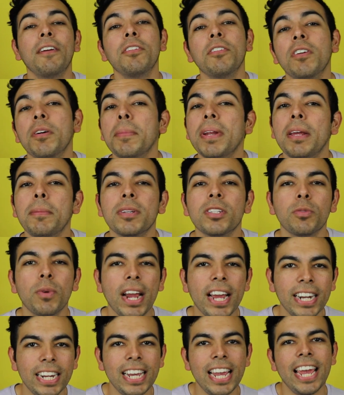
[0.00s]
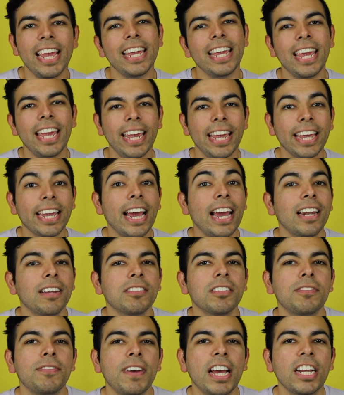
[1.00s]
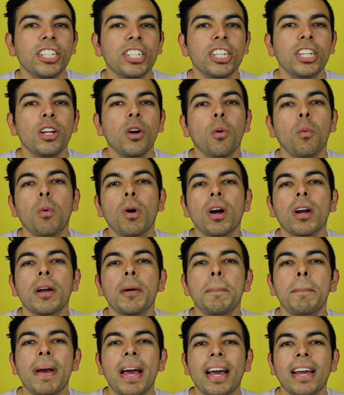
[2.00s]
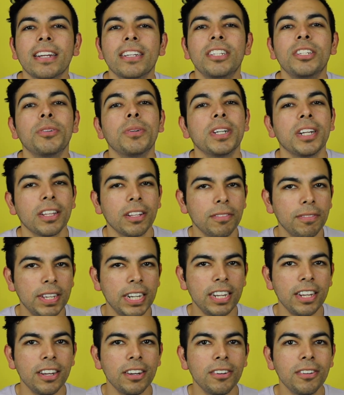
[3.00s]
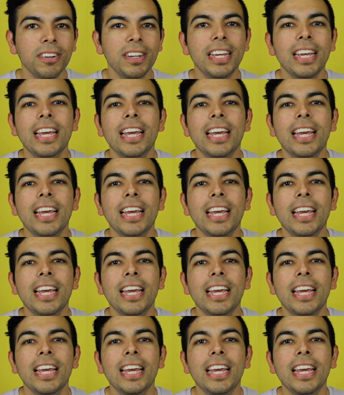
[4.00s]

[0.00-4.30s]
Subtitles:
everyone, my name is Randy, aka Guy Loves Fashion. Welcome back to another video.